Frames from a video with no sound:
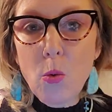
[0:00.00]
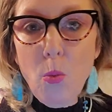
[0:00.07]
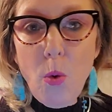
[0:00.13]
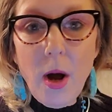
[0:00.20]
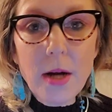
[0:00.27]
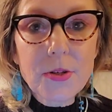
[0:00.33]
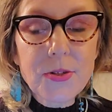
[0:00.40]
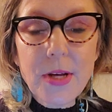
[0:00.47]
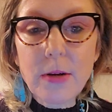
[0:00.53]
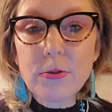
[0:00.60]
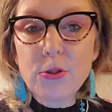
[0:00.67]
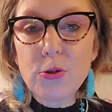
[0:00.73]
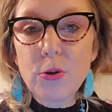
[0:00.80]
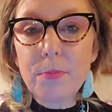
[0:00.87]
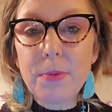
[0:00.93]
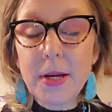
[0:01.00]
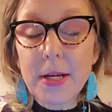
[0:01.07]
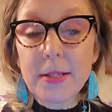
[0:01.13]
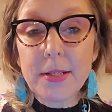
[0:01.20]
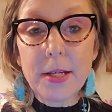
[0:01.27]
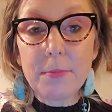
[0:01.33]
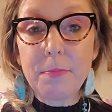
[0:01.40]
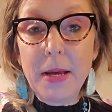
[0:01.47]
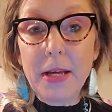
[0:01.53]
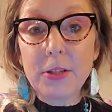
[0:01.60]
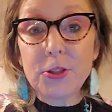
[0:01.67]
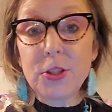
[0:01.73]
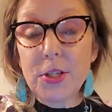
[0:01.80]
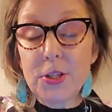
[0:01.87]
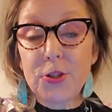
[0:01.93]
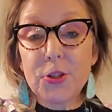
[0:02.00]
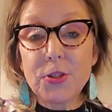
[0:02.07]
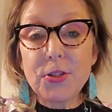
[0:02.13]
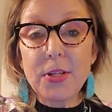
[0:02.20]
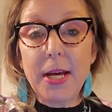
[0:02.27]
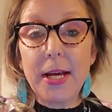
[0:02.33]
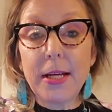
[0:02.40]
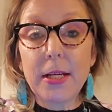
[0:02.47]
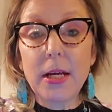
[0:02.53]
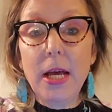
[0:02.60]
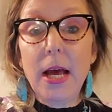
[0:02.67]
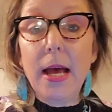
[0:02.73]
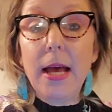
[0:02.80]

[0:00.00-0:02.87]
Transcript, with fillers: walks out to a picnic bench and is just like